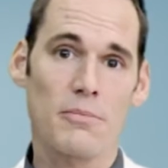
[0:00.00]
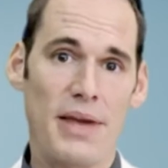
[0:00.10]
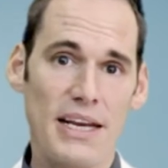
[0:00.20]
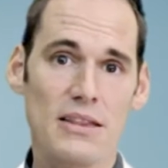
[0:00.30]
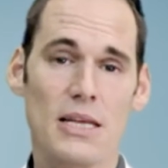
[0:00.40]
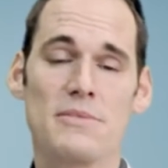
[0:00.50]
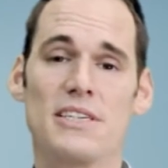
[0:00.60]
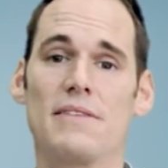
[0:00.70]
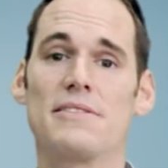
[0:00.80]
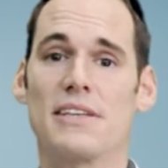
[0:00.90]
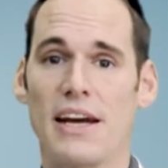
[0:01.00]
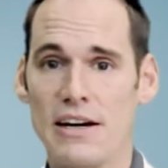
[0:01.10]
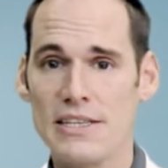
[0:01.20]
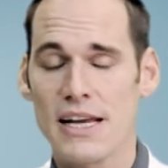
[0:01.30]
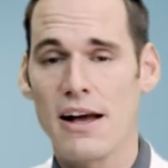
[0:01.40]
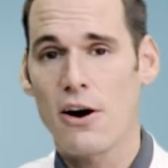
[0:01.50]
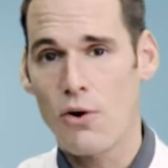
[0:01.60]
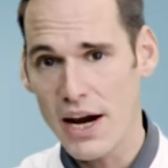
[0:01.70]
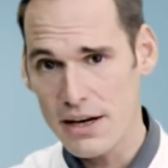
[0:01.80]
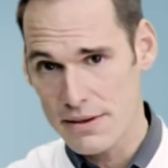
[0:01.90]
making themselves scarce
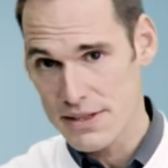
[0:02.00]
right at the